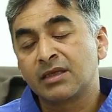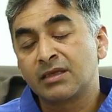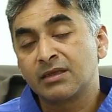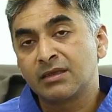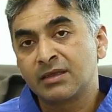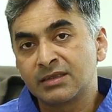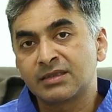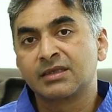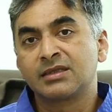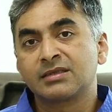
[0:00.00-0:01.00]
in his
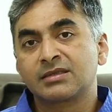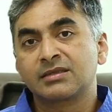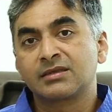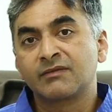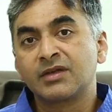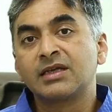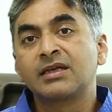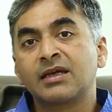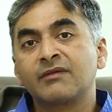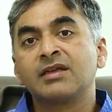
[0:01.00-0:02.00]
case, we
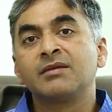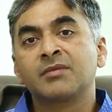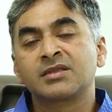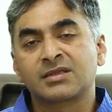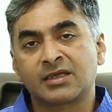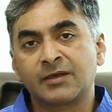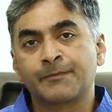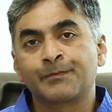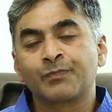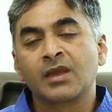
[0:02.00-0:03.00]
didn't have any much skin.
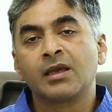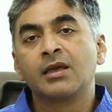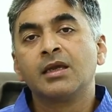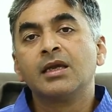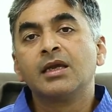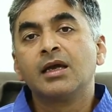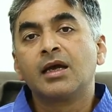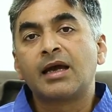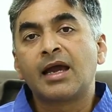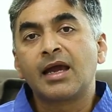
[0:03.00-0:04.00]

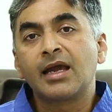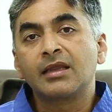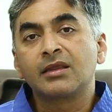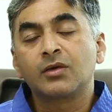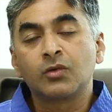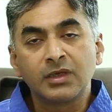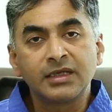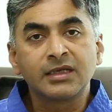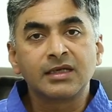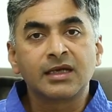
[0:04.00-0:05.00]
And the
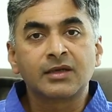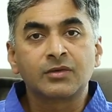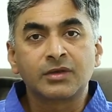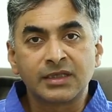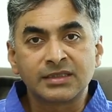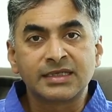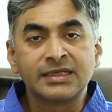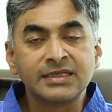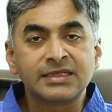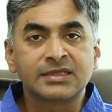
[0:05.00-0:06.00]
only area I could take
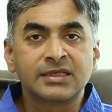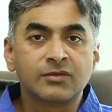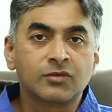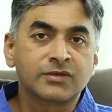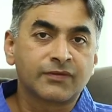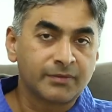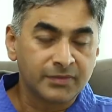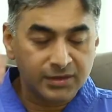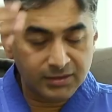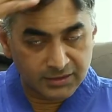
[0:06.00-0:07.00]
any skin was
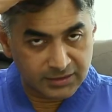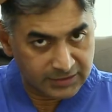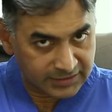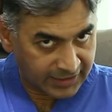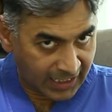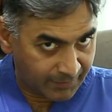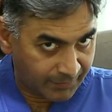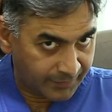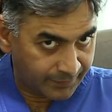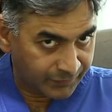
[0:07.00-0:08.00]
from the scalp.
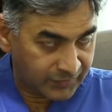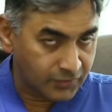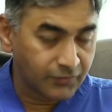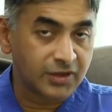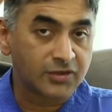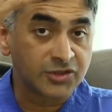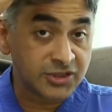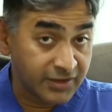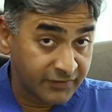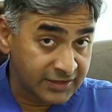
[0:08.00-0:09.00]
So we had to
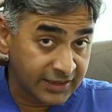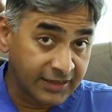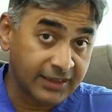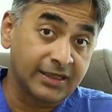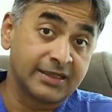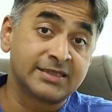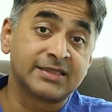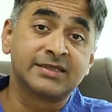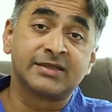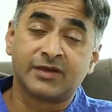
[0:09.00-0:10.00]
shave his head under
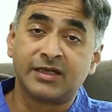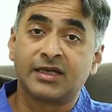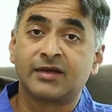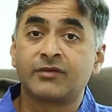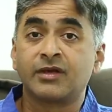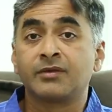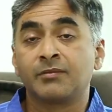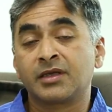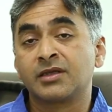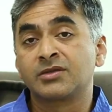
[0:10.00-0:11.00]
anesthesia very carefully,
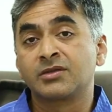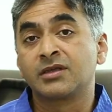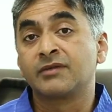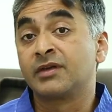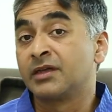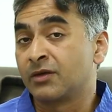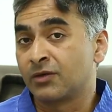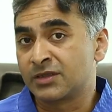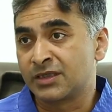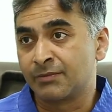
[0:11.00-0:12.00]
making sure that we didn't
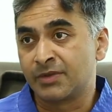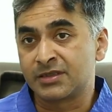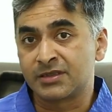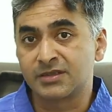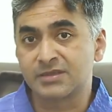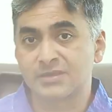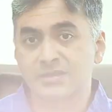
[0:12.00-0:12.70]
cause any blisters.